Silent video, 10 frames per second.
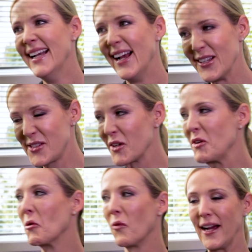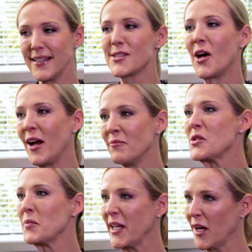It's a great time
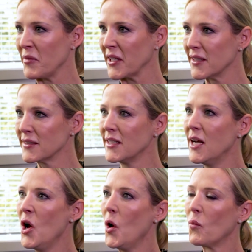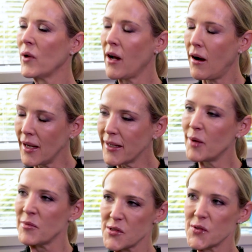to be coming in. When I
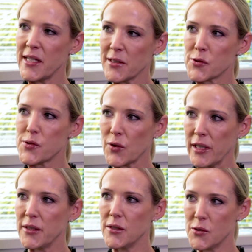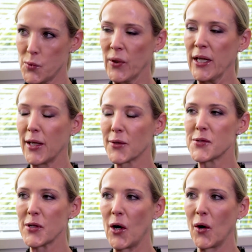came into the industry 20 years
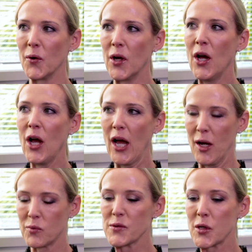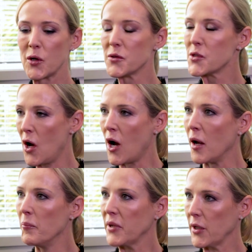ago, it was a good
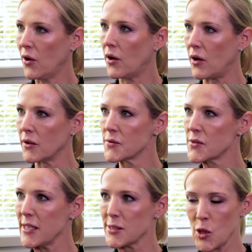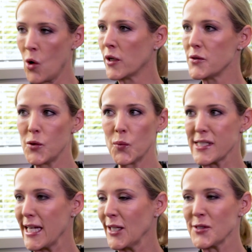time because as long as you were
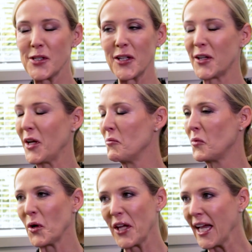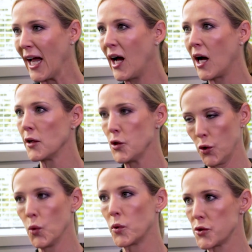talented and working hard,
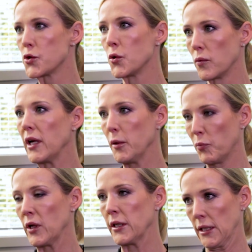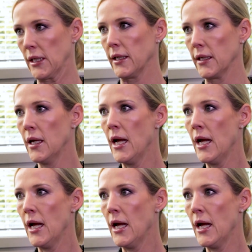you would do really brilliantly.